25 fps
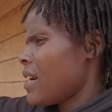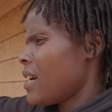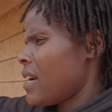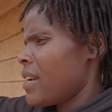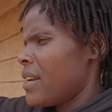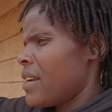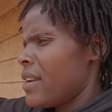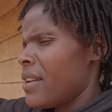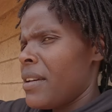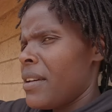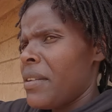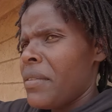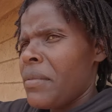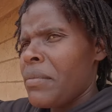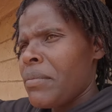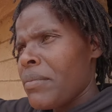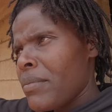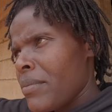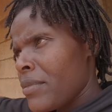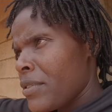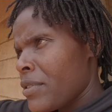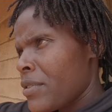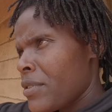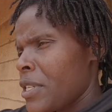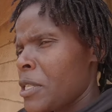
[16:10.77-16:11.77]
And
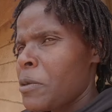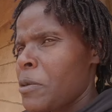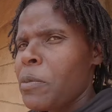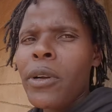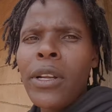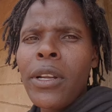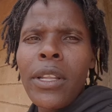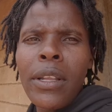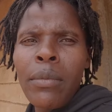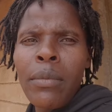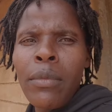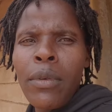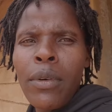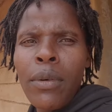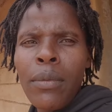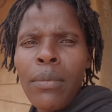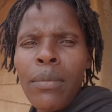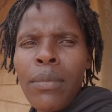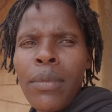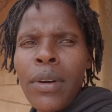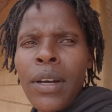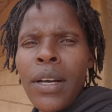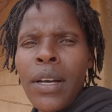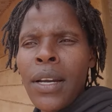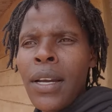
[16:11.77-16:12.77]
transport them
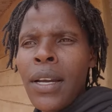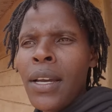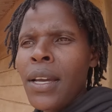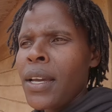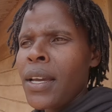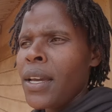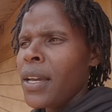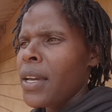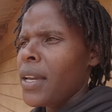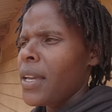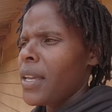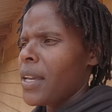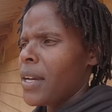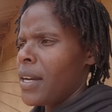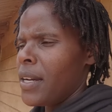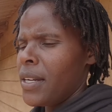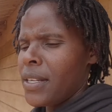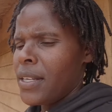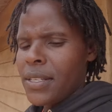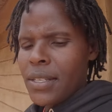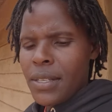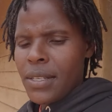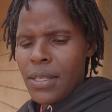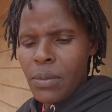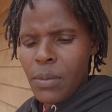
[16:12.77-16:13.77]
home. Yeah,
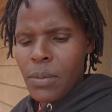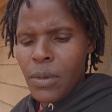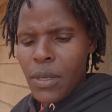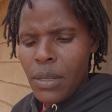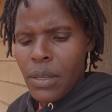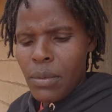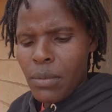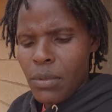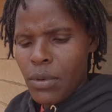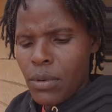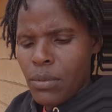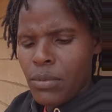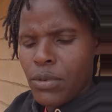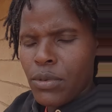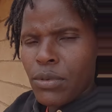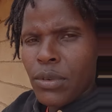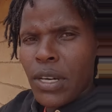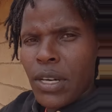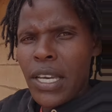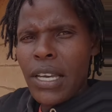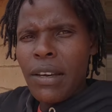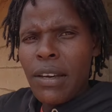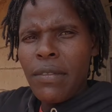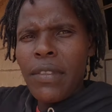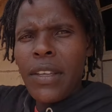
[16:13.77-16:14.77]
transport them home. So
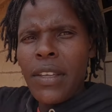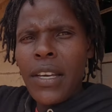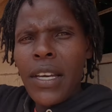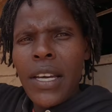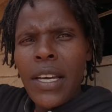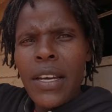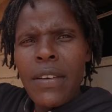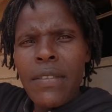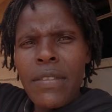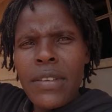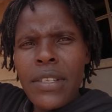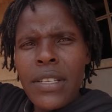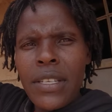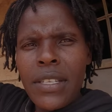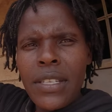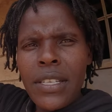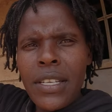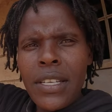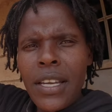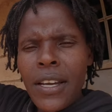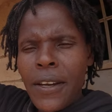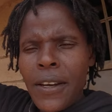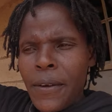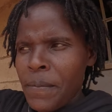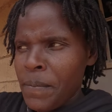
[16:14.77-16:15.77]
I have the receipt
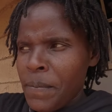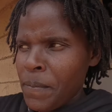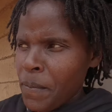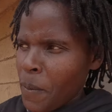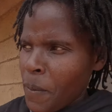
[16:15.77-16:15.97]
here.